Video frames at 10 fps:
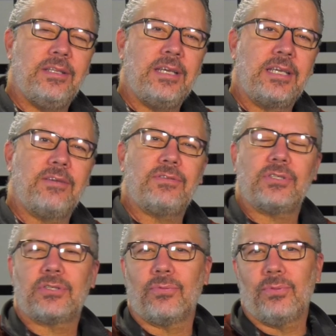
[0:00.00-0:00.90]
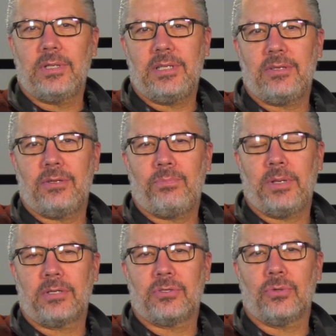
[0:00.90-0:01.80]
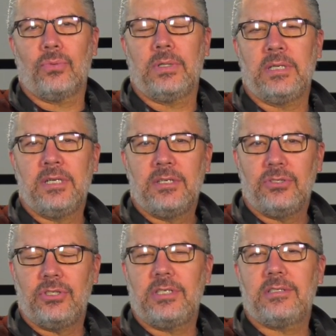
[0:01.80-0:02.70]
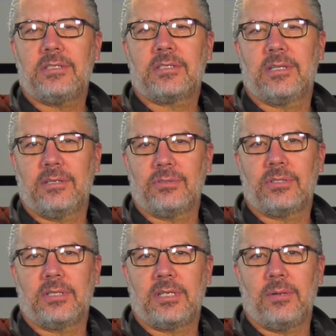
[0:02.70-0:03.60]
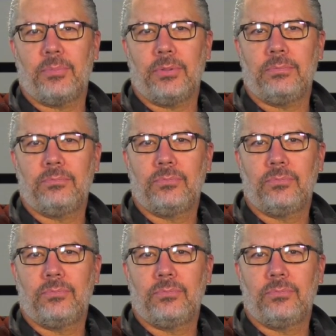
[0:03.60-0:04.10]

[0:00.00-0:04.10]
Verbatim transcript: it gives us a really good picture when Jesus clears the temple.